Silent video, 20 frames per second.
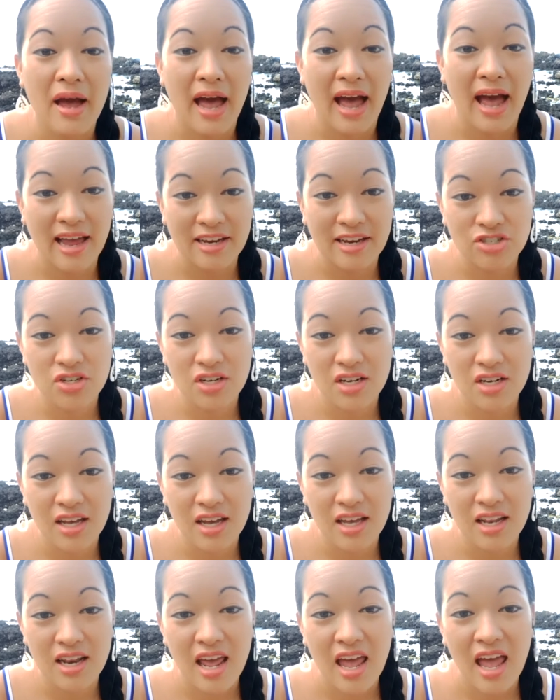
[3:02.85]

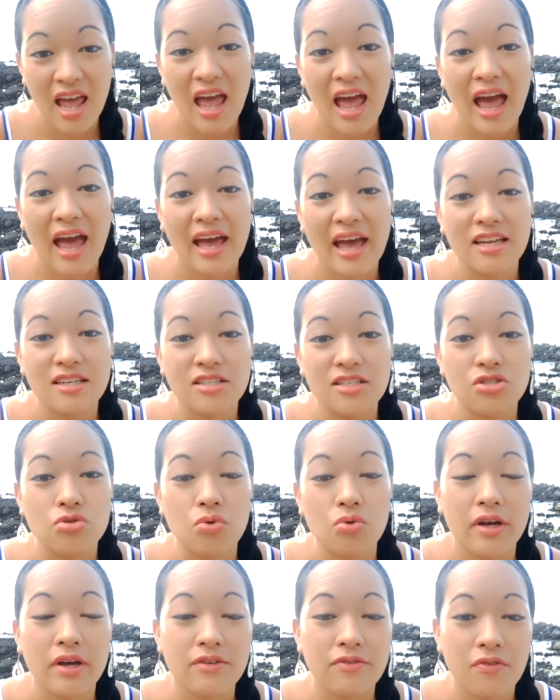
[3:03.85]
passionate and
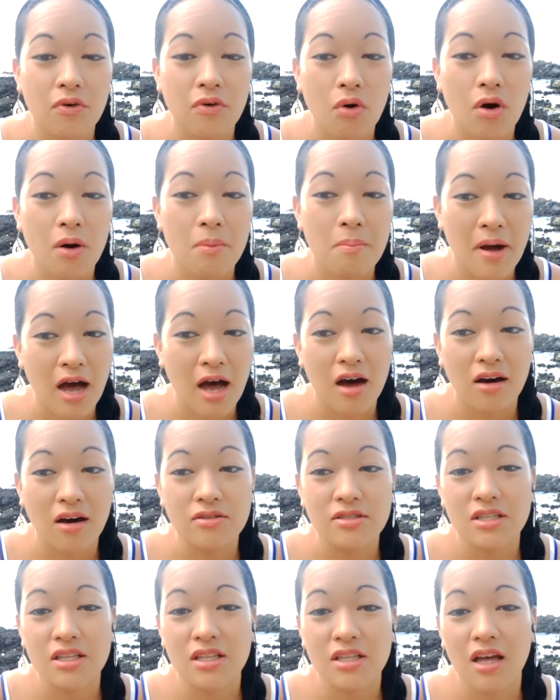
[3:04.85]
joyful
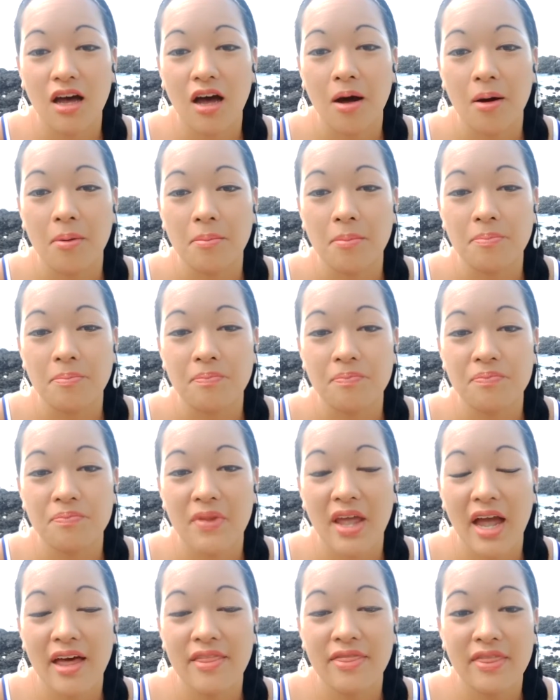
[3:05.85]
about.
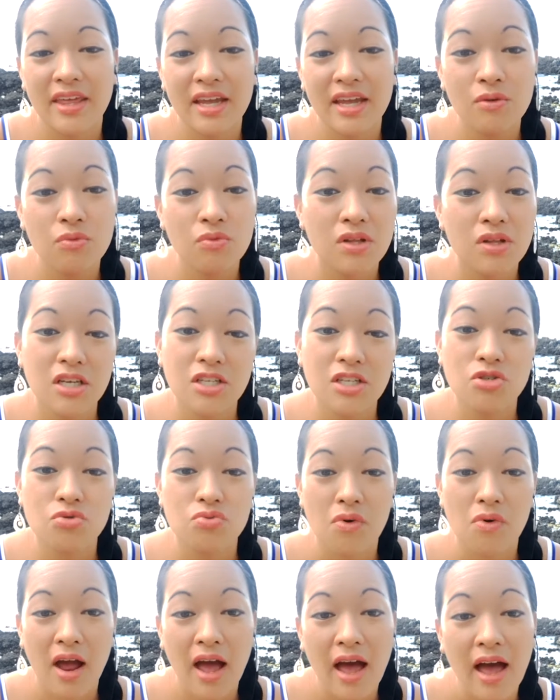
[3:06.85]
And they really
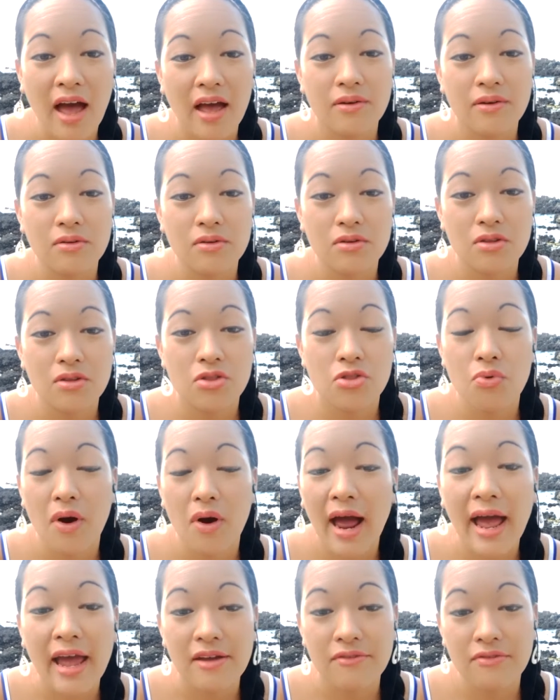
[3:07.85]

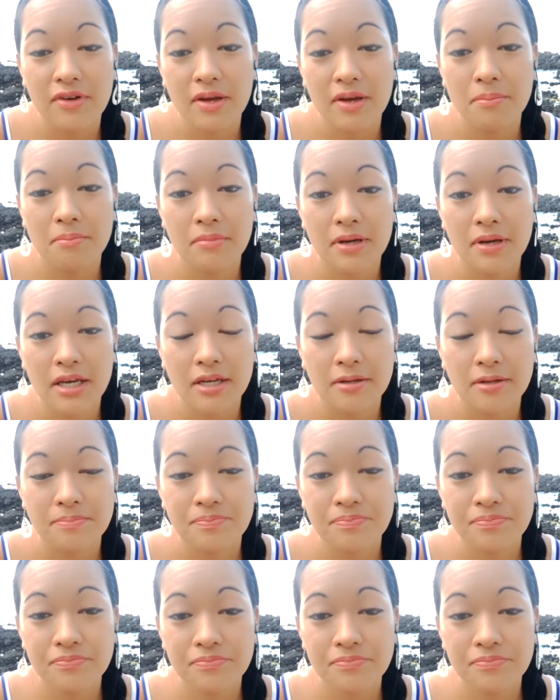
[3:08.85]
thrive in being